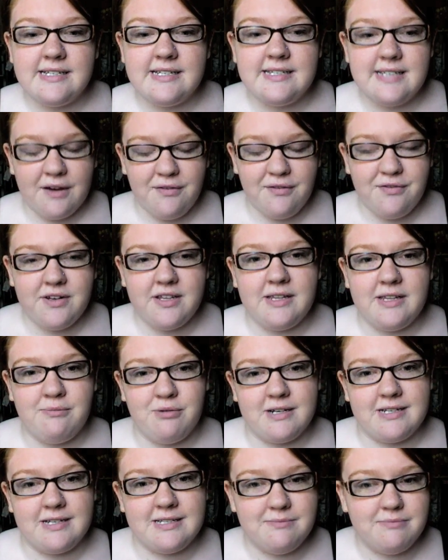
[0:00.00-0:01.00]
definitely
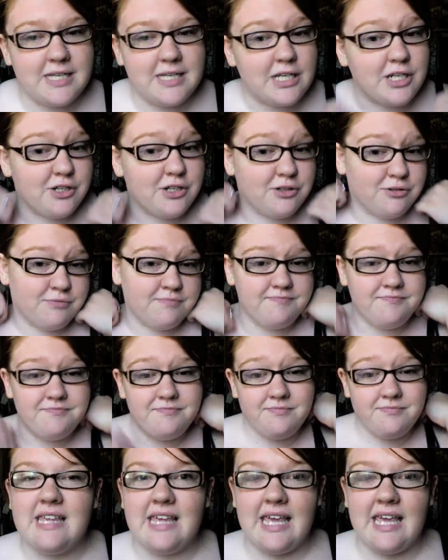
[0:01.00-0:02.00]
bring something new.
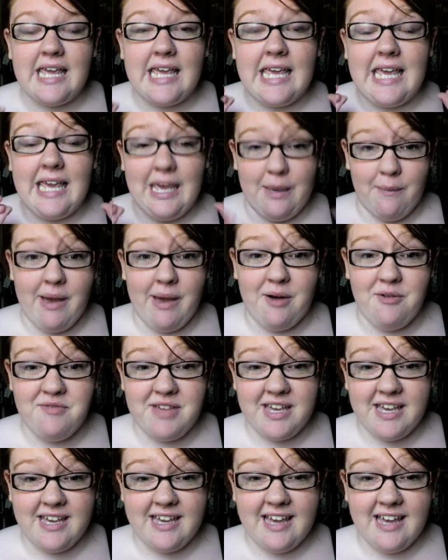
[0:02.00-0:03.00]
Email
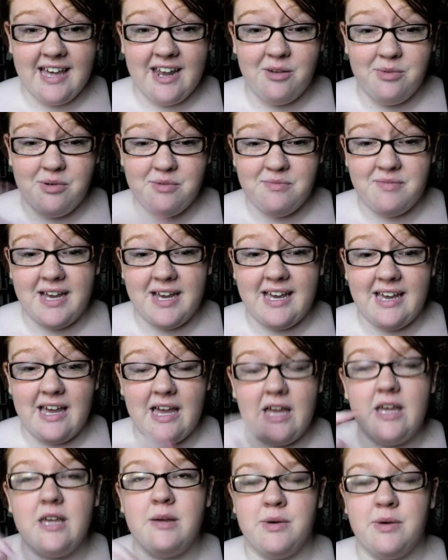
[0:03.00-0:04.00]
me, and I'll put my
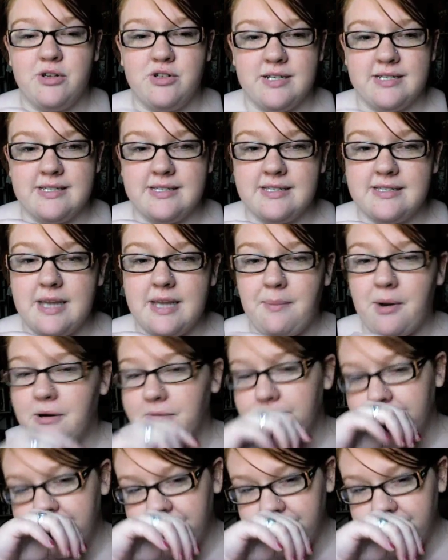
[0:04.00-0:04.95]
email address in the sidebar.